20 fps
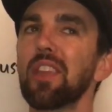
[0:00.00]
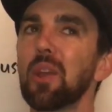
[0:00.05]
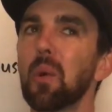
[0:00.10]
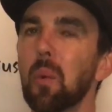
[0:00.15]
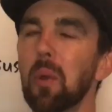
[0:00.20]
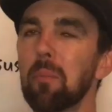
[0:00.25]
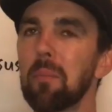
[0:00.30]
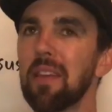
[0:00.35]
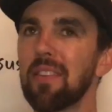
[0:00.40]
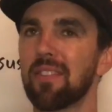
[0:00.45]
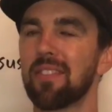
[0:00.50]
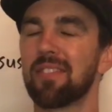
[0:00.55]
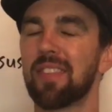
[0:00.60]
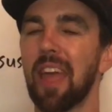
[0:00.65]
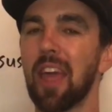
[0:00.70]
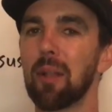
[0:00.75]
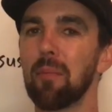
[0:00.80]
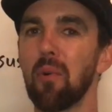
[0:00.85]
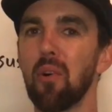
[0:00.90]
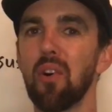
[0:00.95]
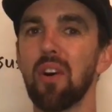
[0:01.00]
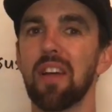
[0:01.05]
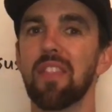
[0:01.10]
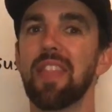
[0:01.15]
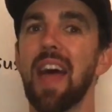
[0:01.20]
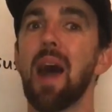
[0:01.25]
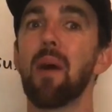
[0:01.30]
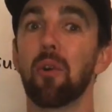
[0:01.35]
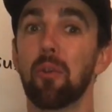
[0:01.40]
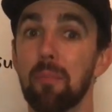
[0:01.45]
it wouldn't be sustainable,
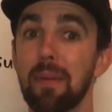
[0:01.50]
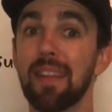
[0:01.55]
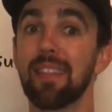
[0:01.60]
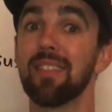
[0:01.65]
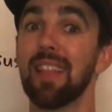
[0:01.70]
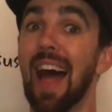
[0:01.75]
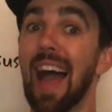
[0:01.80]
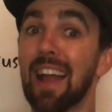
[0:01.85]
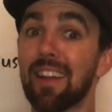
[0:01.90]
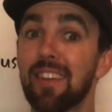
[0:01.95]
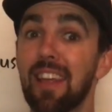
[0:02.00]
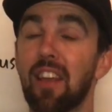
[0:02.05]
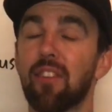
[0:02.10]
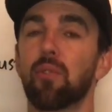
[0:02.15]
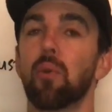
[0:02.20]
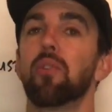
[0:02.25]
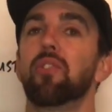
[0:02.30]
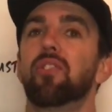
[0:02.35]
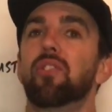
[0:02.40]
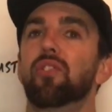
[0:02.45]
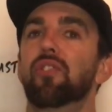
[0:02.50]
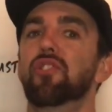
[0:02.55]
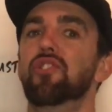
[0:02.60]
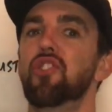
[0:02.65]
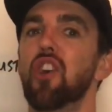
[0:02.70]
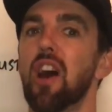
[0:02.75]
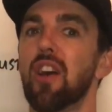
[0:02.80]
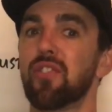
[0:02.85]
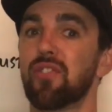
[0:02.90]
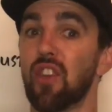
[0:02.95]
and that would be lactic. So this is
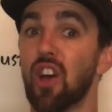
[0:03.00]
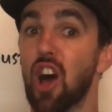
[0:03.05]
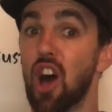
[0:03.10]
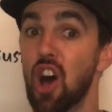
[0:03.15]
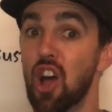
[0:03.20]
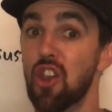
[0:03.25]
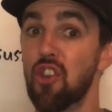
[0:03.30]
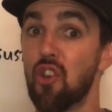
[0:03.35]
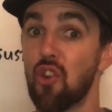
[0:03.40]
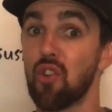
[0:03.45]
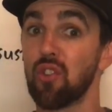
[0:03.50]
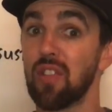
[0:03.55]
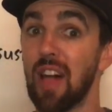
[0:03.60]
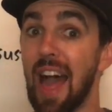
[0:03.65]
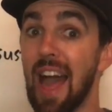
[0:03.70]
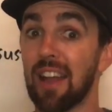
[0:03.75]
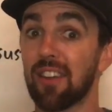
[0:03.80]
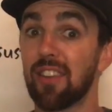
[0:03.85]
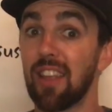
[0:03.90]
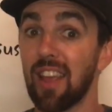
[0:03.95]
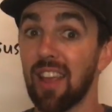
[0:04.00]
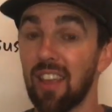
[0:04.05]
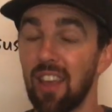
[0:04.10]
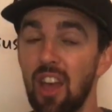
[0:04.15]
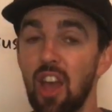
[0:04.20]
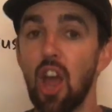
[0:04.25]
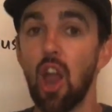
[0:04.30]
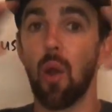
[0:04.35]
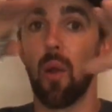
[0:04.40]
just under lactic.